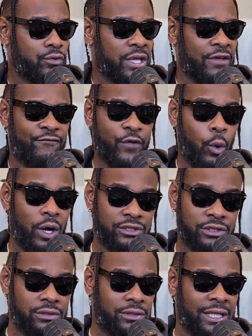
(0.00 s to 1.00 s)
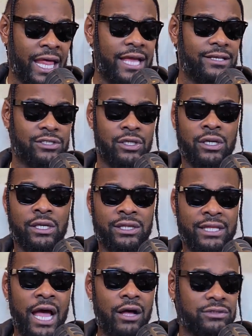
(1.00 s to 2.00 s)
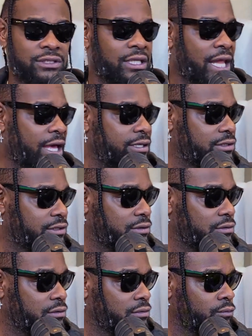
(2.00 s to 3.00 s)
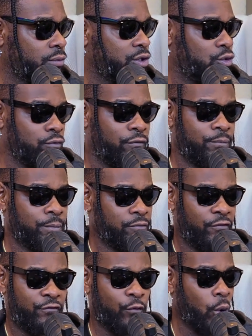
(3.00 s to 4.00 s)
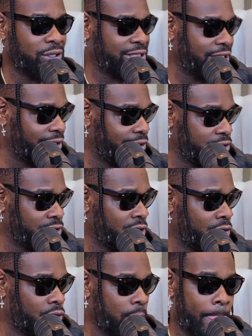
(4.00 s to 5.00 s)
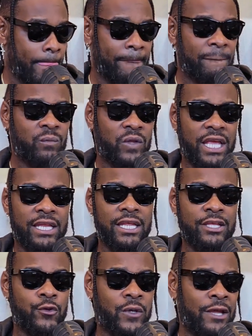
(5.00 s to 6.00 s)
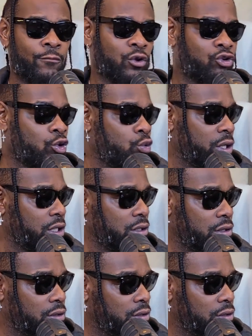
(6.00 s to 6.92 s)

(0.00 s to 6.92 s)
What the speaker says: You get 400 likes or 1,000 likes when you 14 years old, and then you get recruited.